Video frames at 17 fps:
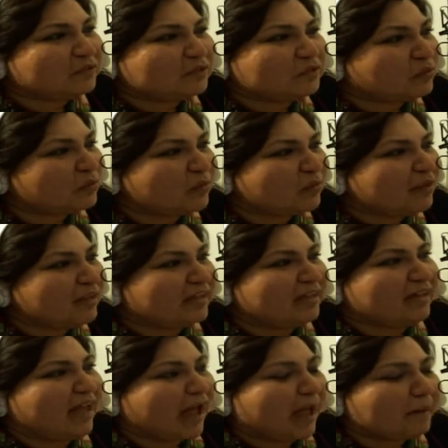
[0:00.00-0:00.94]
with joy
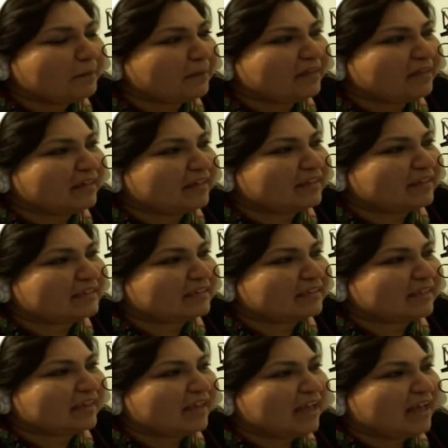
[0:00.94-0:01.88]
and happiness
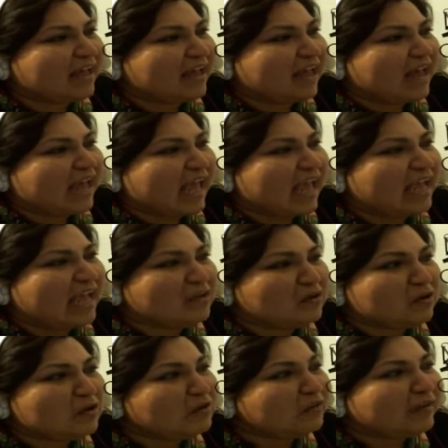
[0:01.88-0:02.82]
and
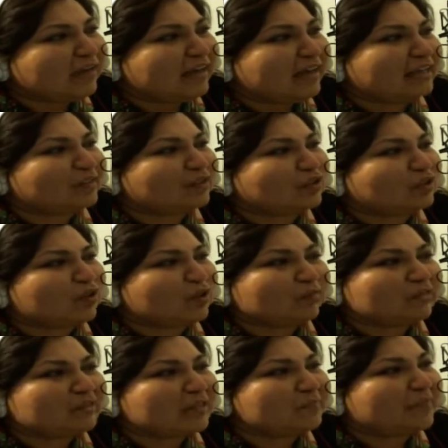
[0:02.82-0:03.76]
and know that He
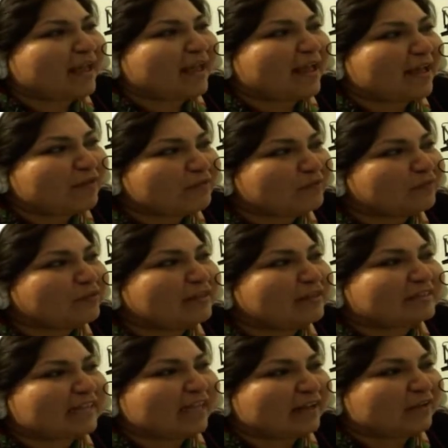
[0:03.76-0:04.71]
shows up
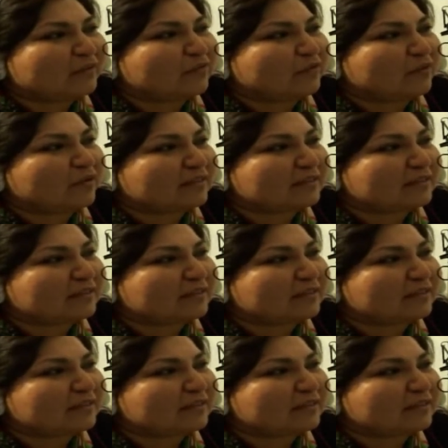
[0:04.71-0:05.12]
every day for